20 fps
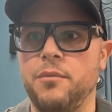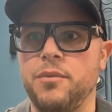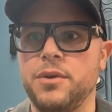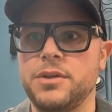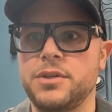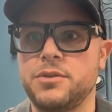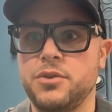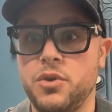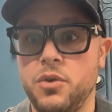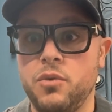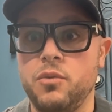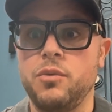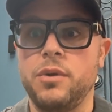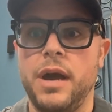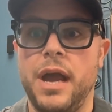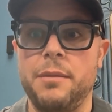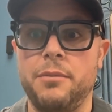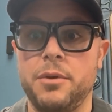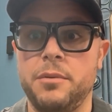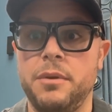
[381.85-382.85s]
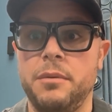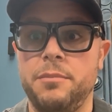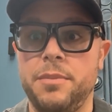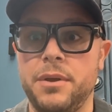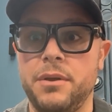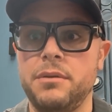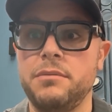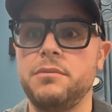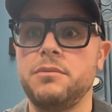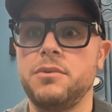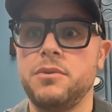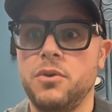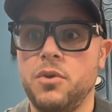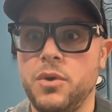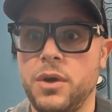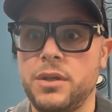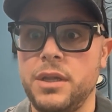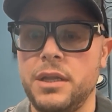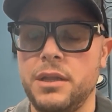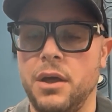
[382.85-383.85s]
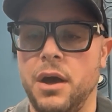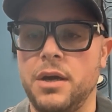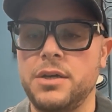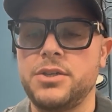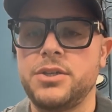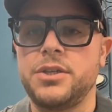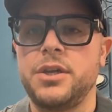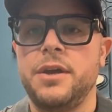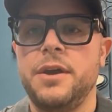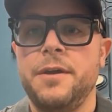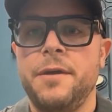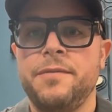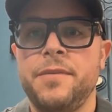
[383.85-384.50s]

was able to be built, quickly launched.